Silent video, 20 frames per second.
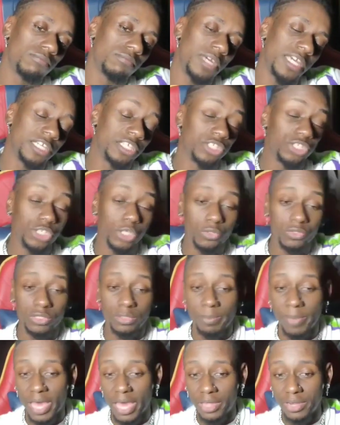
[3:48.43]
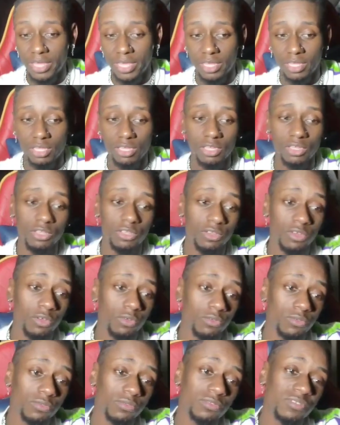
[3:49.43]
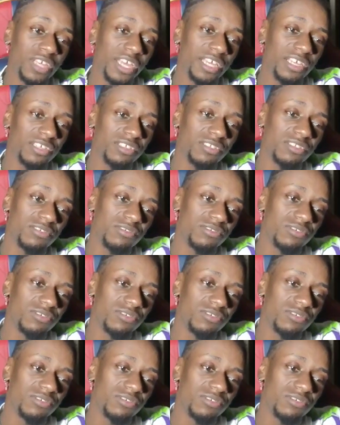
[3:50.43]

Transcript: make jokes about it, you know, like,